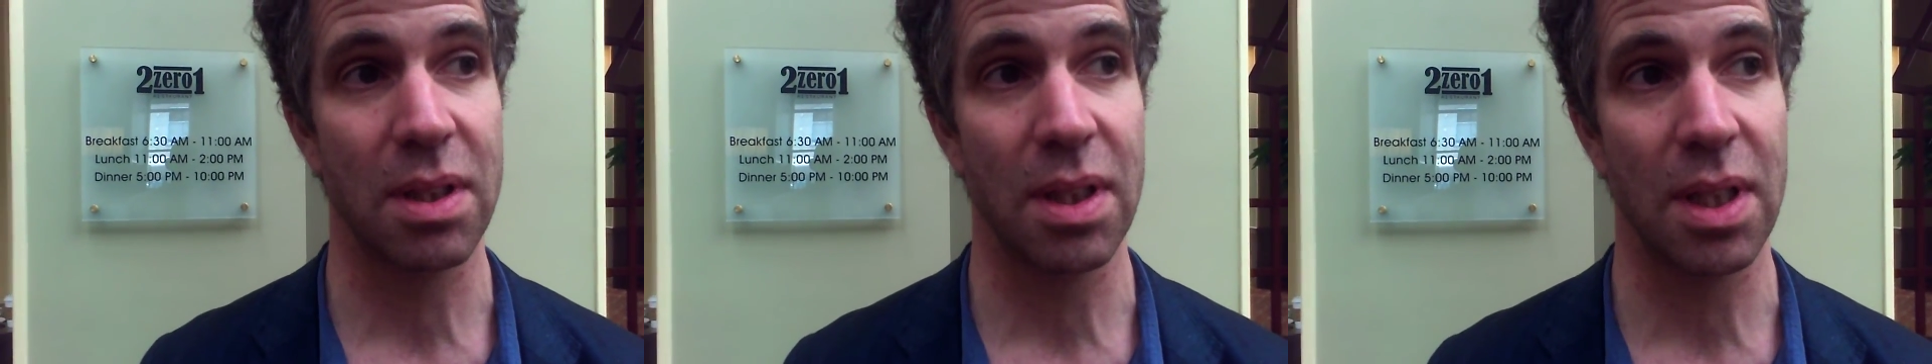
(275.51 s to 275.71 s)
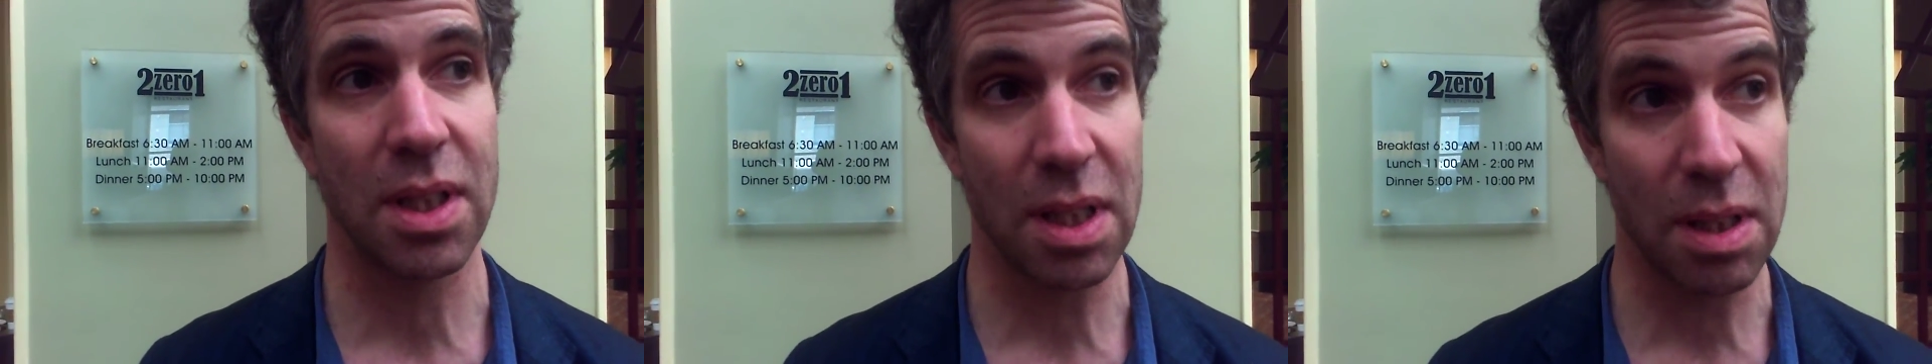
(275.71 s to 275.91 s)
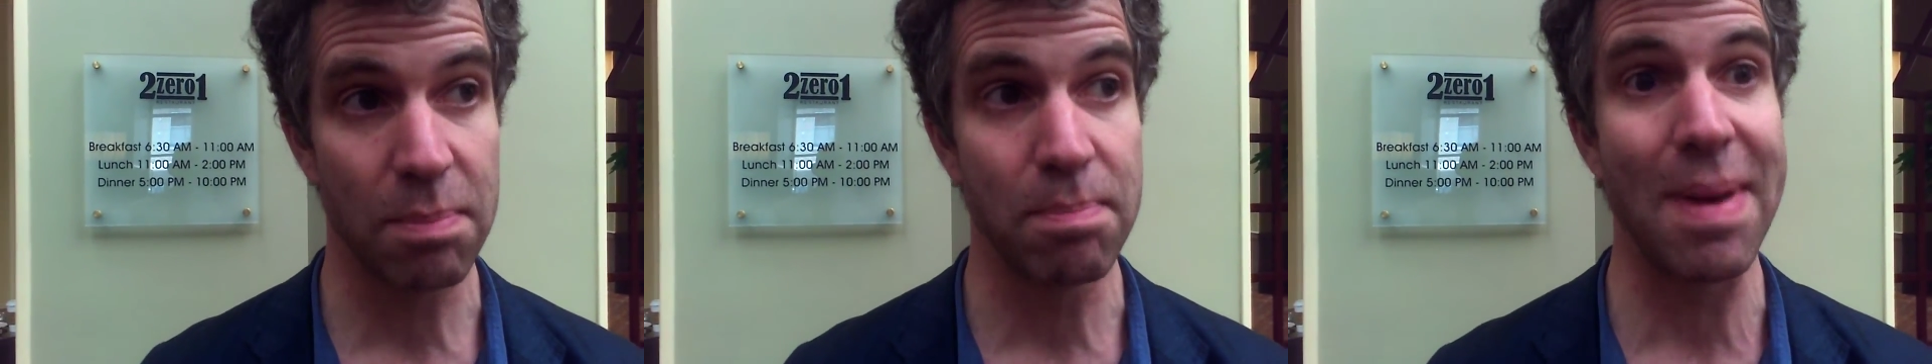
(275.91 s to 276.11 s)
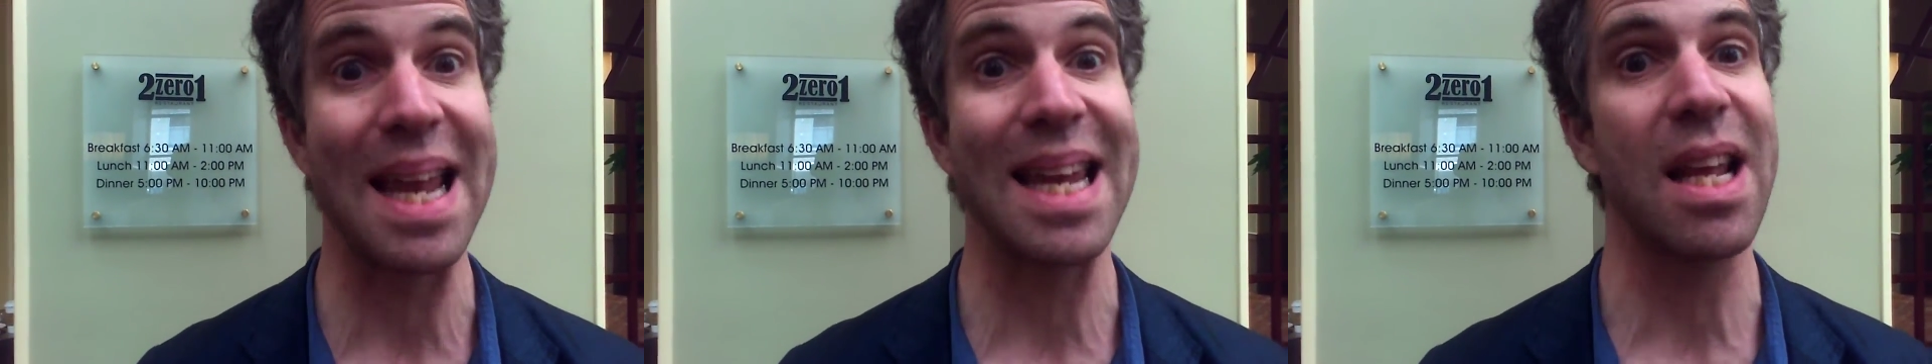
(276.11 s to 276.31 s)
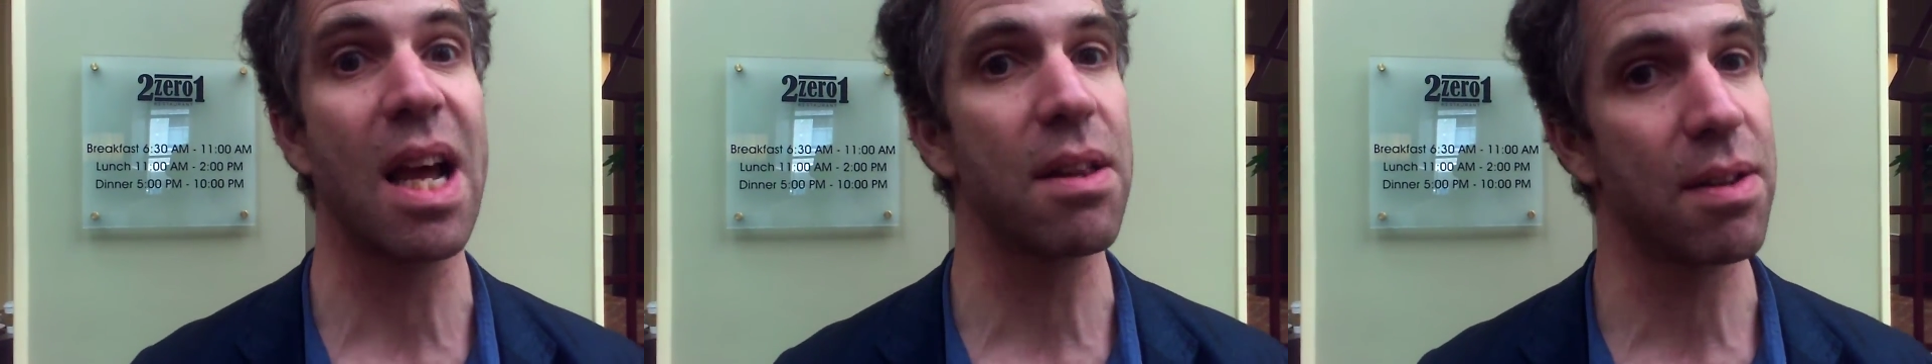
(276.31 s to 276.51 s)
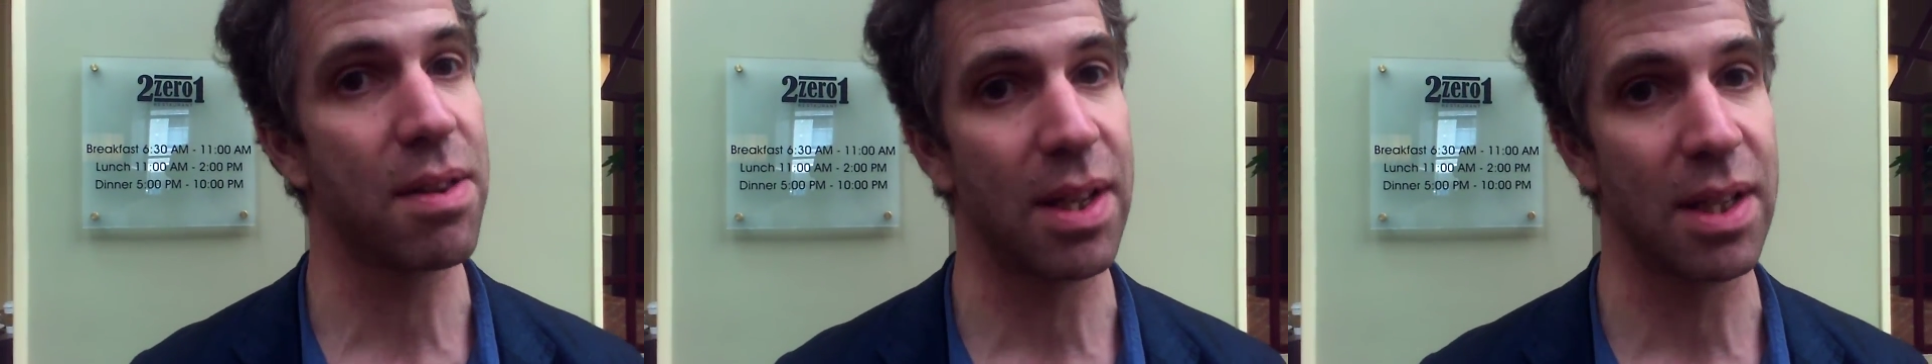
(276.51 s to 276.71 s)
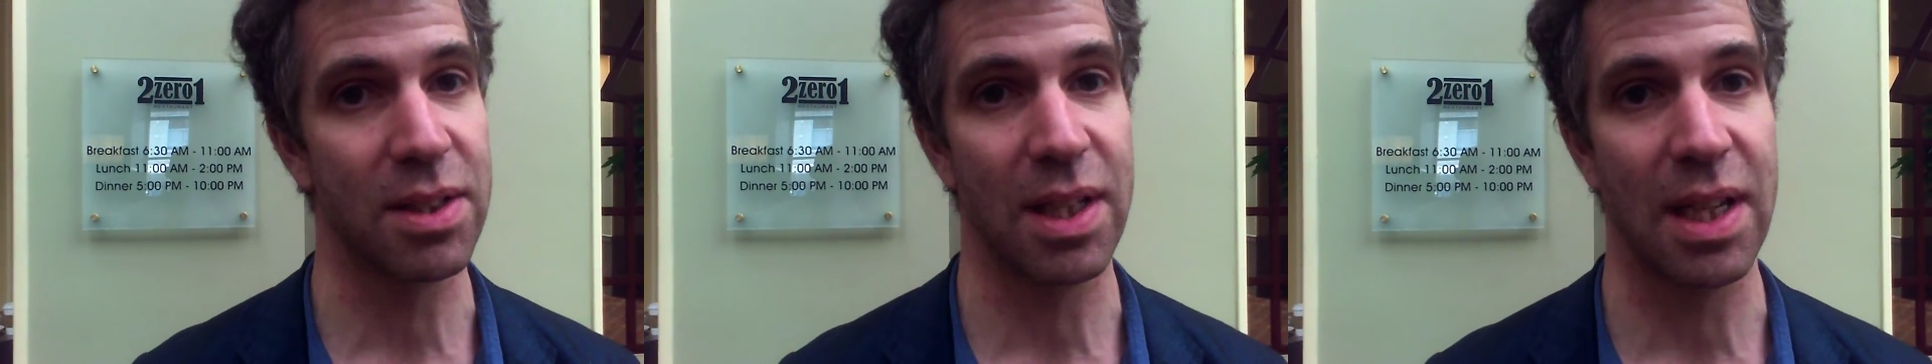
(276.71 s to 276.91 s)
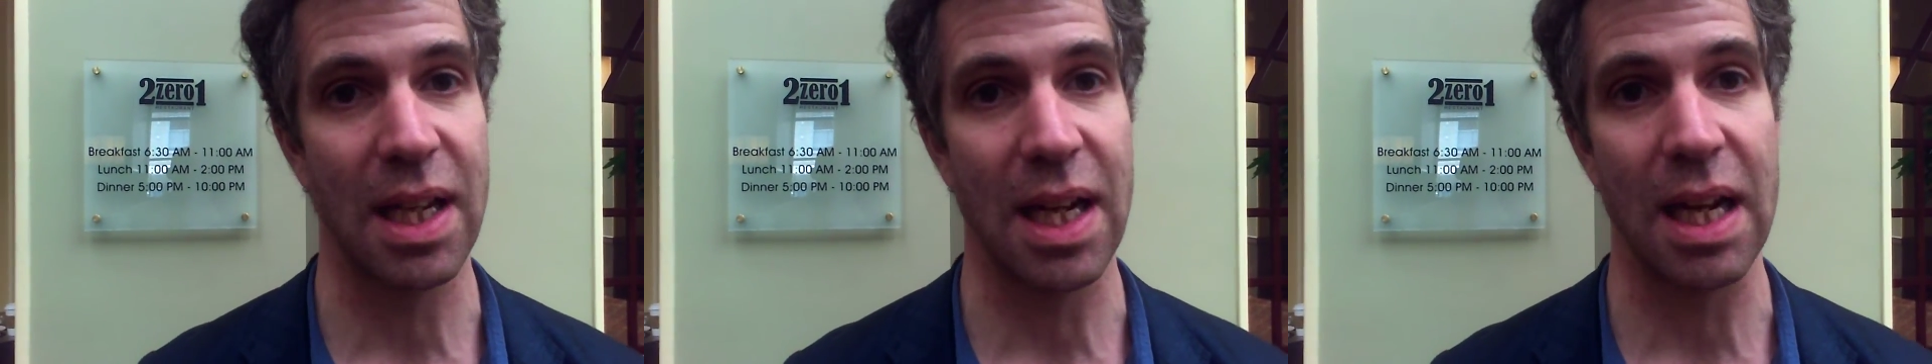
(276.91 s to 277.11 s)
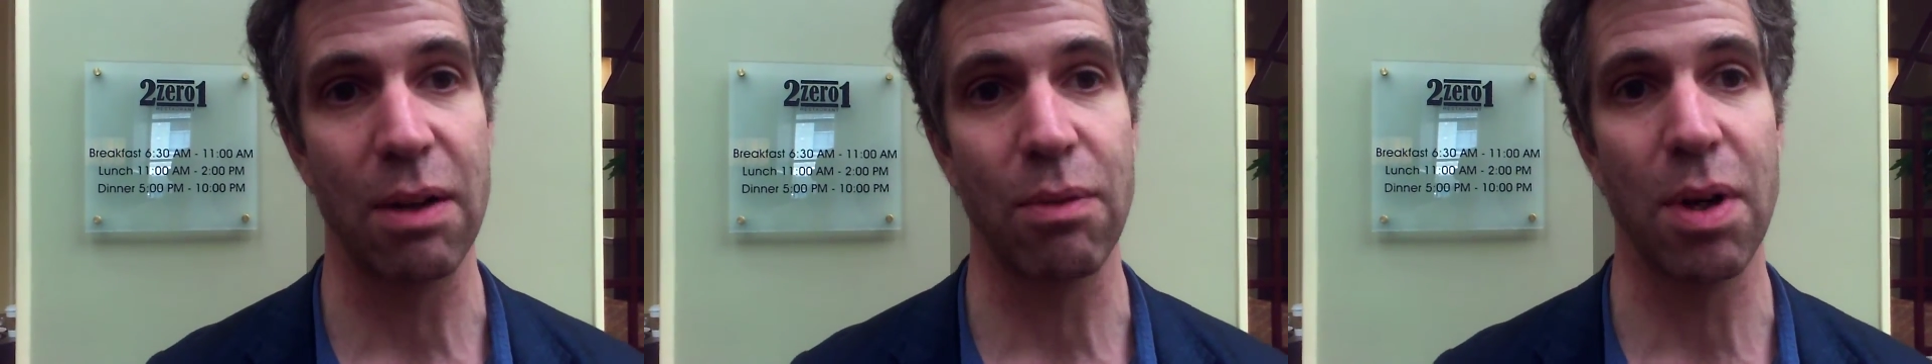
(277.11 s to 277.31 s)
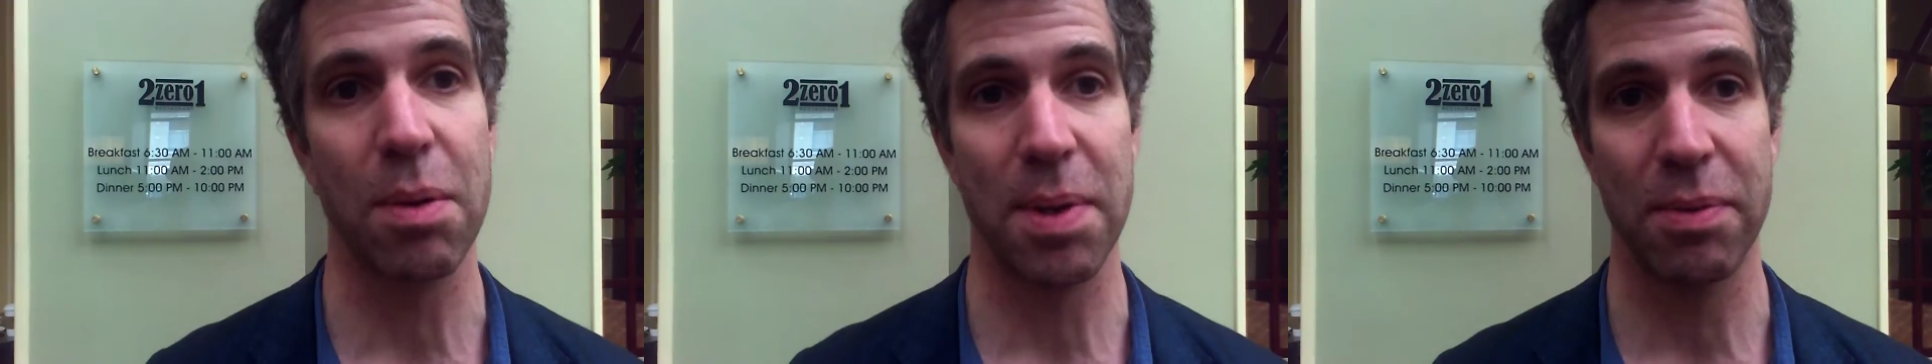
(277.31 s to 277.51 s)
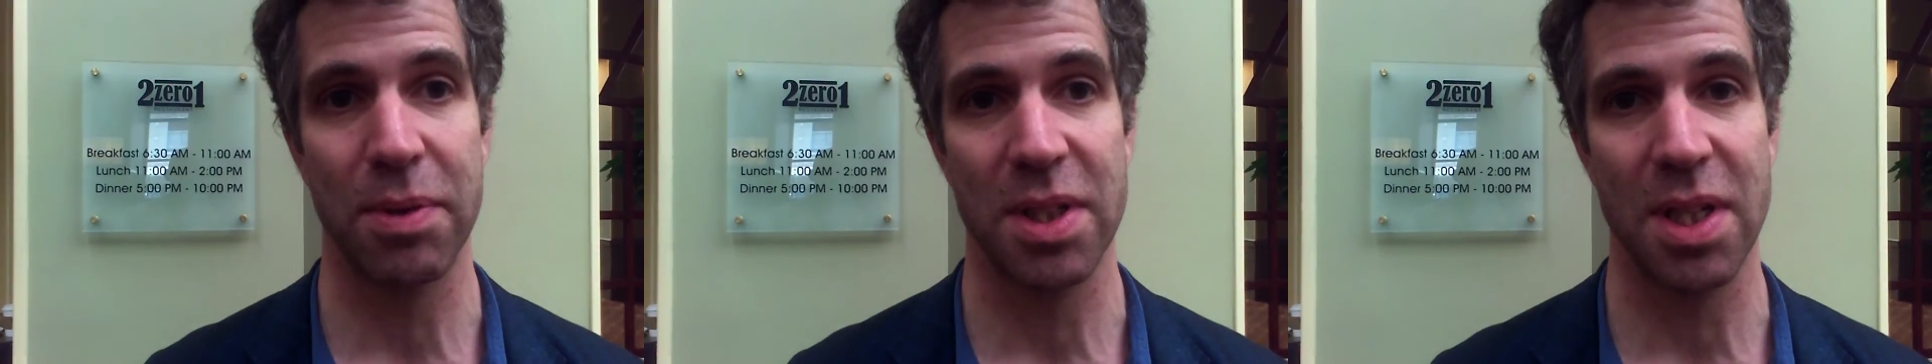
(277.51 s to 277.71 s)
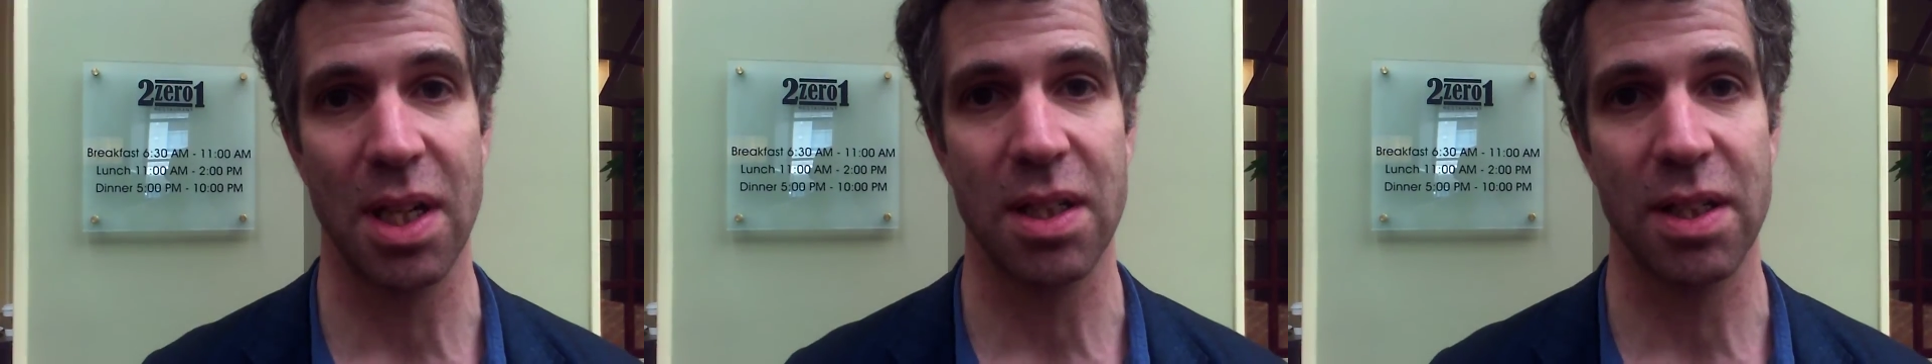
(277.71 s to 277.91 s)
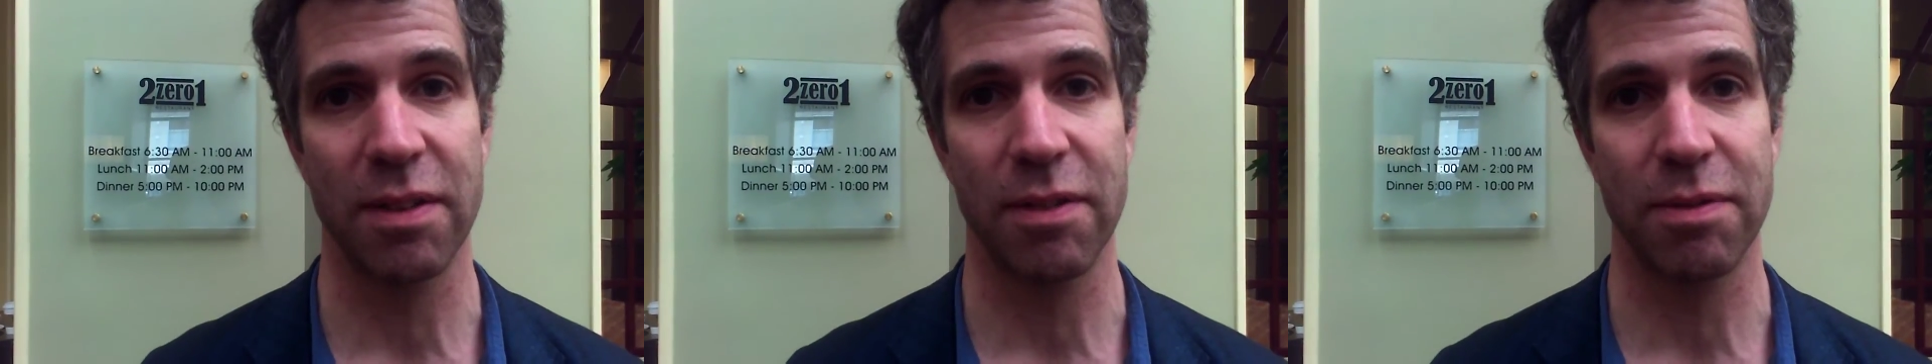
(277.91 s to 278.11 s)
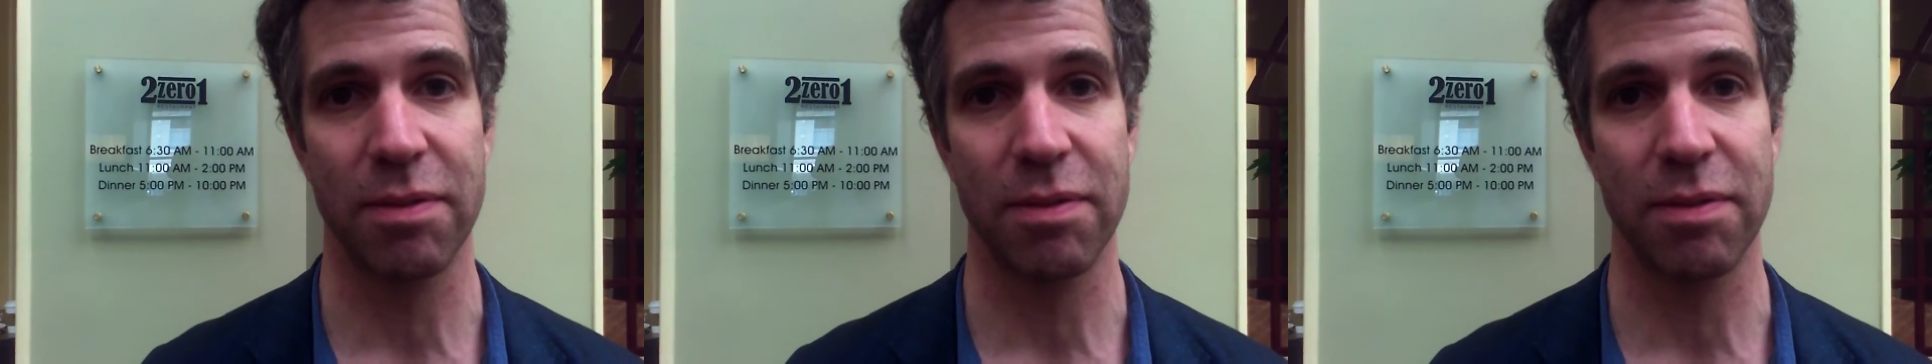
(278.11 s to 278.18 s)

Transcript: it's many other things. Again, I don't want to be reductive